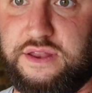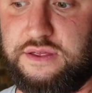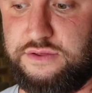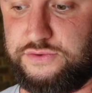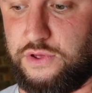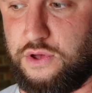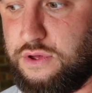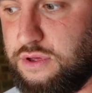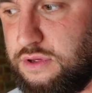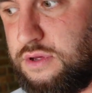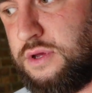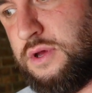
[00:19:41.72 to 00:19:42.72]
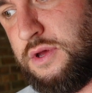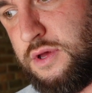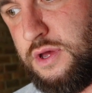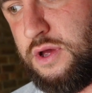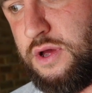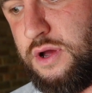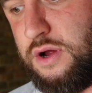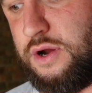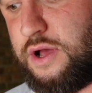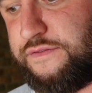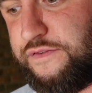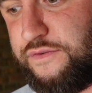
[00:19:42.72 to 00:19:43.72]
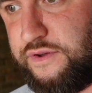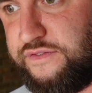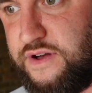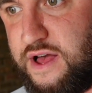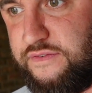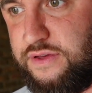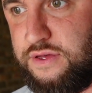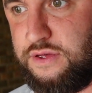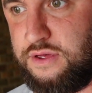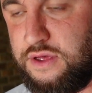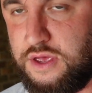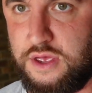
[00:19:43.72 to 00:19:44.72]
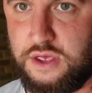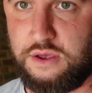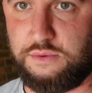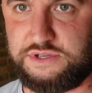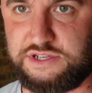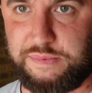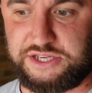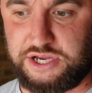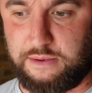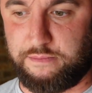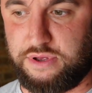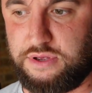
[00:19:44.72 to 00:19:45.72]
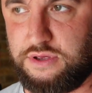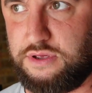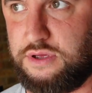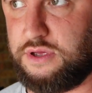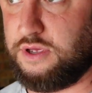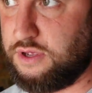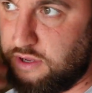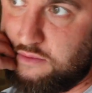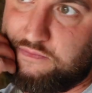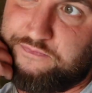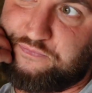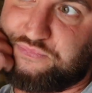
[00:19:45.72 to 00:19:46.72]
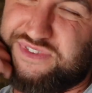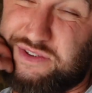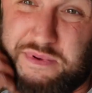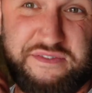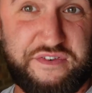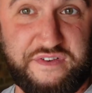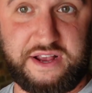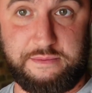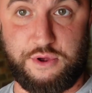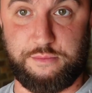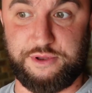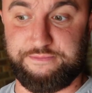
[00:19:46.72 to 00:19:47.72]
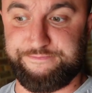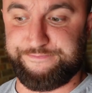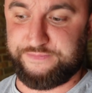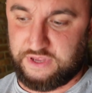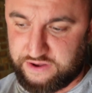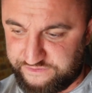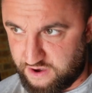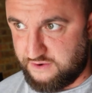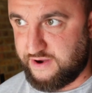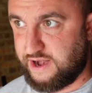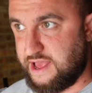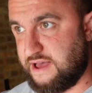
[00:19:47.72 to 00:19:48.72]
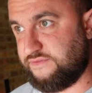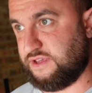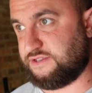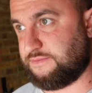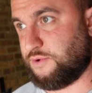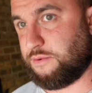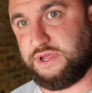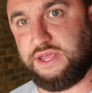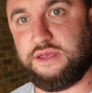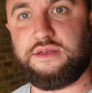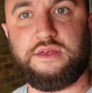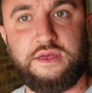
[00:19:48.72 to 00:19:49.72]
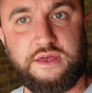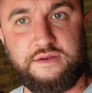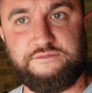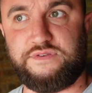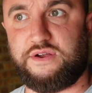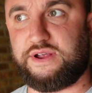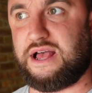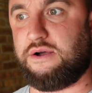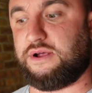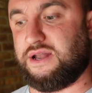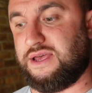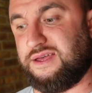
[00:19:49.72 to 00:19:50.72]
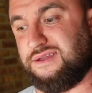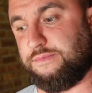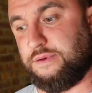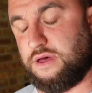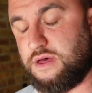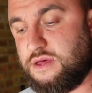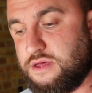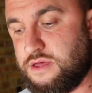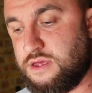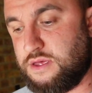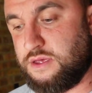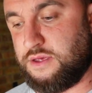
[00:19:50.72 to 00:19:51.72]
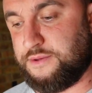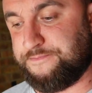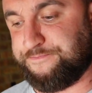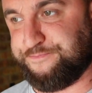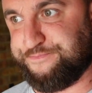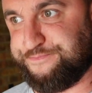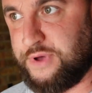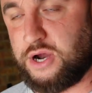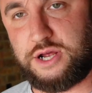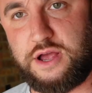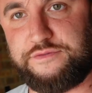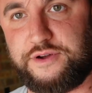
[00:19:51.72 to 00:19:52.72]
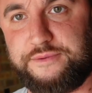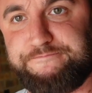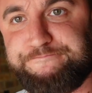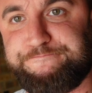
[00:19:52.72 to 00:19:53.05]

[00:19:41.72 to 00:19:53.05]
So I'm gonna go for 45, which is a big jump. It's a bit of a fuck it moment, and I very rarely have these. I'm normally very calculated, but I'm gonna go for it.